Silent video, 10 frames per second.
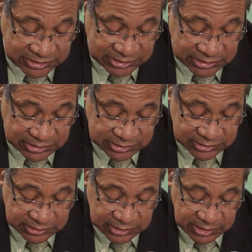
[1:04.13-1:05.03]
diseases.
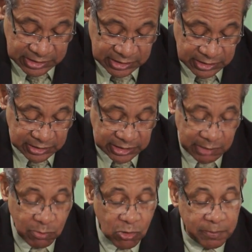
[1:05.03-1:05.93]

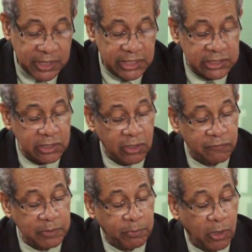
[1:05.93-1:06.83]
The immobility
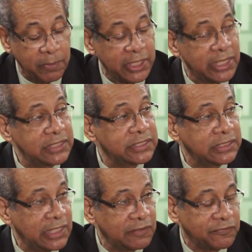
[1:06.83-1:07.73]
of the public health
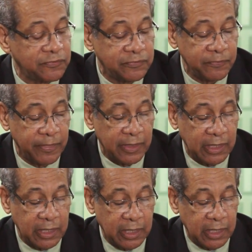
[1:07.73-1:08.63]
staff,
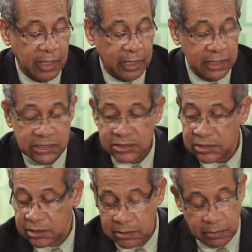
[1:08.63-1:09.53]
and as
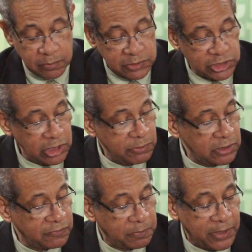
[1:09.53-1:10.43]
the
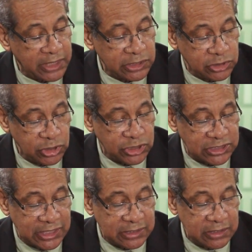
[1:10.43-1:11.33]
chairman of the party
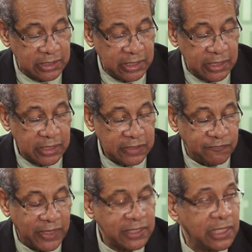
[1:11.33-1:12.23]
just said,
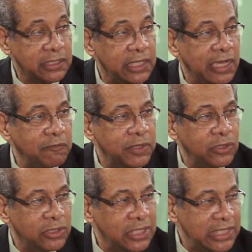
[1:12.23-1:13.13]
the fact that they have
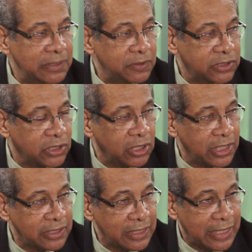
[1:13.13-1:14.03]
been unable to
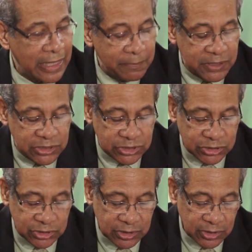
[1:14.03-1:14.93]
collect the garbage,
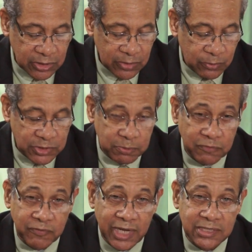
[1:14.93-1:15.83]
which
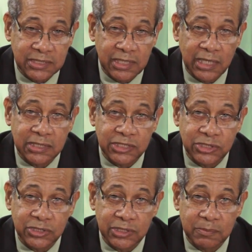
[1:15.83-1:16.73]
provides the
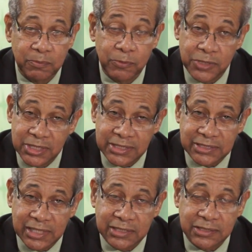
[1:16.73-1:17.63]
additional breeding
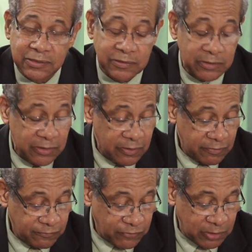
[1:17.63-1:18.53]
sites
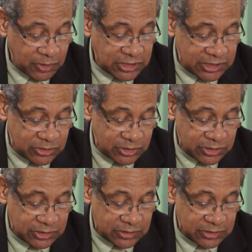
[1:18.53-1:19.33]
for mosquitoes.